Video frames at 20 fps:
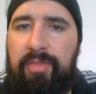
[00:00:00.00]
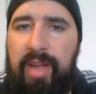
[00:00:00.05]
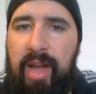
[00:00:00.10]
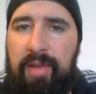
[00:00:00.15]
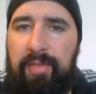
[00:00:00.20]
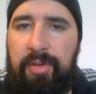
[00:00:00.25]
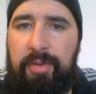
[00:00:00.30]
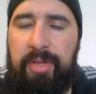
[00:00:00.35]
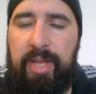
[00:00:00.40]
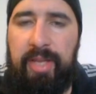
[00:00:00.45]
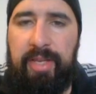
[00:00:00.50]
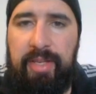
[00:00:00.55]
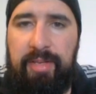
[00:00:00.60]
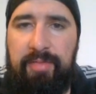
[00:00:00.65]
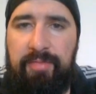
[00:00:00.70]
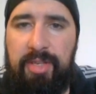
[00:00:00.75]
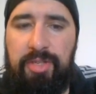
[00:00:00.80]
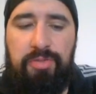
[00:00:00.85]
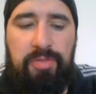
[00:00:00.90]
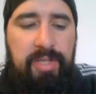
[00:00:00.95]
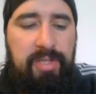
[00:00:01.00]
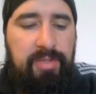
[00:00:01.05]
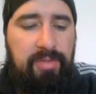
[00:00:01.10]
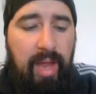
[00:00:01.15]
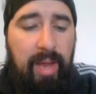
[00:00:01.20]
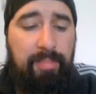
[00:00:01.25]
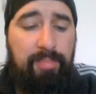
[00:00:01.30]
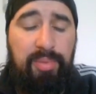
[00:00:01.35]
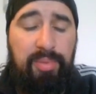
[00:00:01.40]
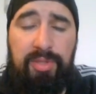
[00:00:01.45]
cavalry and infantry, so
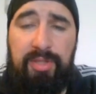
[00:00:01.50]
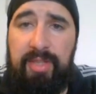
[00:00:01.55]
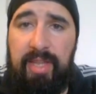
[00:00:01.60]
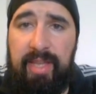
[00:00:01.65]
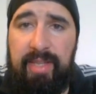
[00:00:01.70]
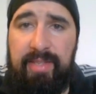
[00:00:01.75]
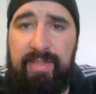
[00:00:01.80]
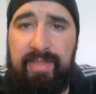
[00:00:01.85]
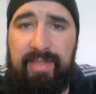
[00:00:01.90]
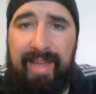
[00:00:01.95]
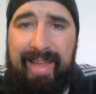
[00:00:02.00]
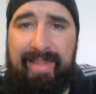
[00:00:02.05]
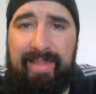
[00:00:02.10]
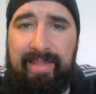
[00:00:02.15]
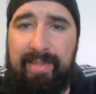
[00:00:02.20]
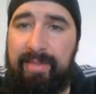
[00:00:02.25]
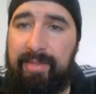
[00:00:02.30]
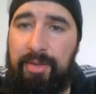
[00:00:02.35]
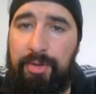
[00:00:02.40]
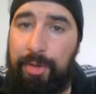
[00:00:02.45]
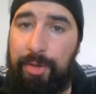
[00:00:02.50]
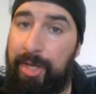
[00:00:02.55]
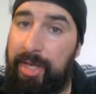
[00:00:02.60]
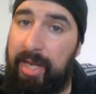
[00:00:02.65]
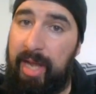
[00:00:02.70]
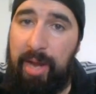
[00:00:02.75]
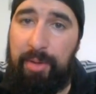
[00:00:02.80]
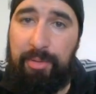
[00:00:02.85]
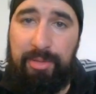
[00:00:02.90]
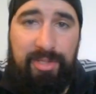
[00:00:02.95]
I put this, and
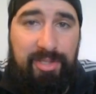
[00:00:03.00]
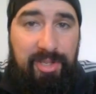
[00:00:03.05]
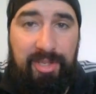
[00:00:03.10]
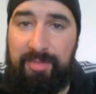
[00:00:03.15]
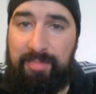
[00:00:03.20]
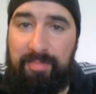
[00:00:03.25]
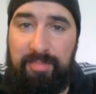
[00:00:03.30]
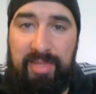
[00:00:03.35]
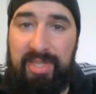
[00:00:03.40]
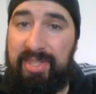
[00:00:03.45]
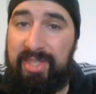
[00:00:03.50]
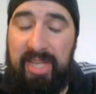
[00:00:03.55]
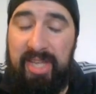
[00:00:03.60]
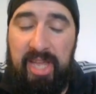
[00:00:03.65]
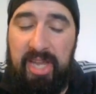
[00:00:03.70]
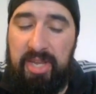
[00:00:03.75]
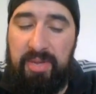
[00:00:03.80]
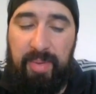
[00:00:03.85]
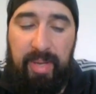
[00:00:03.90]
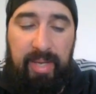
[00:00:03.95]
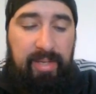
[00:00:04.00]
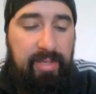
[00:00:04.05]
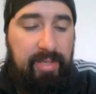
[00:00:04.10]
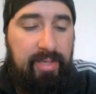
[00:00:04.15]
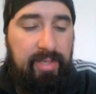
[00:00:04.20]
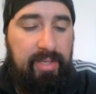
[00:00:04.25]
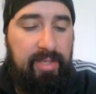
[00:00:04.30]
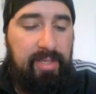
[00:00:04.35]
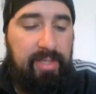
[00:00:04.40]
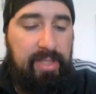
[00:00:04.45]
really I was not beating anyone.
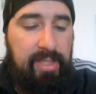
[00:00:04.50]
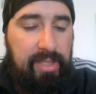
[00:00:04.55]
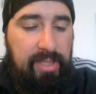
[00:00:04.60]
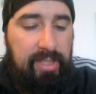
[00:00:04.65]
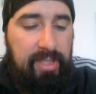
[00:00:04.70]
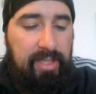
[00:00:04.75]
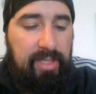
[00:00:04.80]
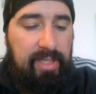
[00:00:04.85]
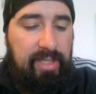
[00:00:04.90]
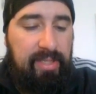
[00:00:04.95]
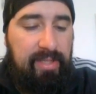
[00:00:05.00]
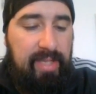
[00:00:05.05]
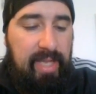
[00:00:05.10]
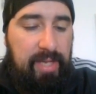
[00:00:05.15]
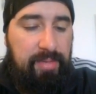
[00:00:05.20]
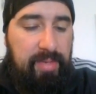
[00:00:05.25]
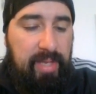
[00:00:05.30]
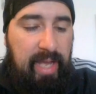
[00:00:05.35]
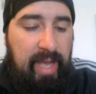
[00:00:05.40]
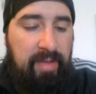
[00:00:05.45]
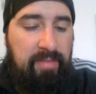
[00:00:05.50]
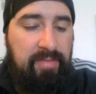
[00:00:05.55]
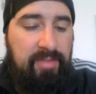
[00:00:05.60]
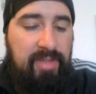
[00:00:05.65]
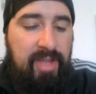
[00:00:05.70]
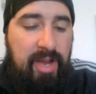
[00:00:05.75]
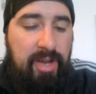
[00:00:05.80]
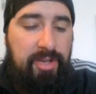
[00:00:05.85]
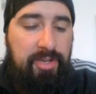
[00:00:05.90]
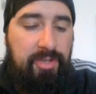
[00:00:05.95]
Then we have
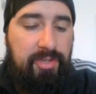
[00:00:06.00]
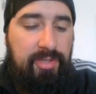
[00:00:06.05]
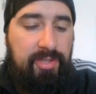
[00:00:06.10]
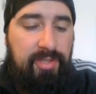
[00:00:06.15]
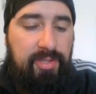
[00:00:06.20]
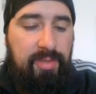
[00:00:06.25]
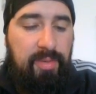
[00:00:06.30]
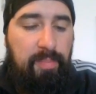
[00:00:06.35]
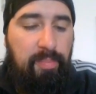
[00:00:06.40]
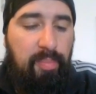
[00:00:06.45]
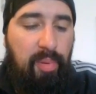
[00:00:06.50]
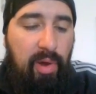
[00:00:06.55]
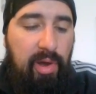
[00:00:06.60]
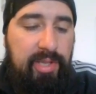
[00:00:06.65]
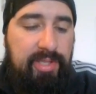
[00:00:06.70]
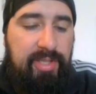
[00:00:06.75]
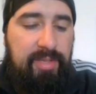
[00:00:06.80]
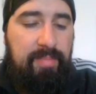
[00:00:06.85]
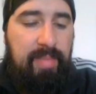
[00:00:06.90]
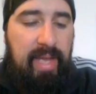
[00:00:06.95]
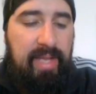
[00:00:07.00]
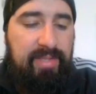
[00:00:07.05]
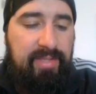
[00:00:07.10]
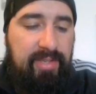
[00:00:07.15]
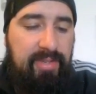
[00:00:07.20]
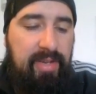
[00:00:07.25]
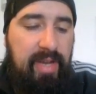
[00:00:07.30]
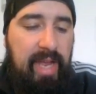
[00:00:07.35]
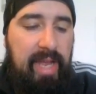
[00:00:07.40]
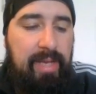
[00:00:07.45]
Darius, Poison
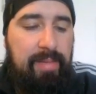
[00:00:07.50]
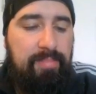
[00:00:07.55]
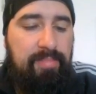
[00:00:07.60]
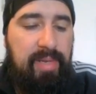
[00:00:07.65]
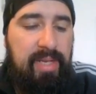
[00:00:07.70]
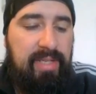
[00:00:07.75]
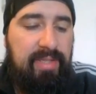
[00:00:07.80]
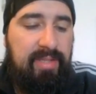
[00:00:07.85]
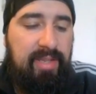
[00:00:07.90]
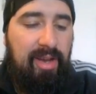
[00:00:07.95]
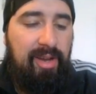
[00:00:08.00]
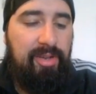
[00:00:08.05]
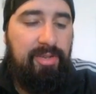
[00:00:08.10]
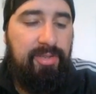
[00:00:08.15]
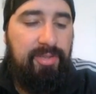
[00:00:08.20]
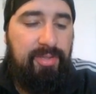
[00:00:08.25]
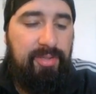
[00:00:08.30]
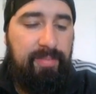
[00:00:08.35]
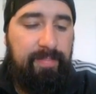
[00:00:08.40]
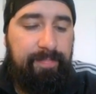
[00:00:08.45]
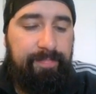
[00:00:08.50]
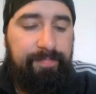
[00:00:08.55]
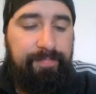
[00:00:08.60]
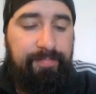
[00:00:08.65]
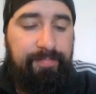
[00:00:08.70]
Master and Belisarius.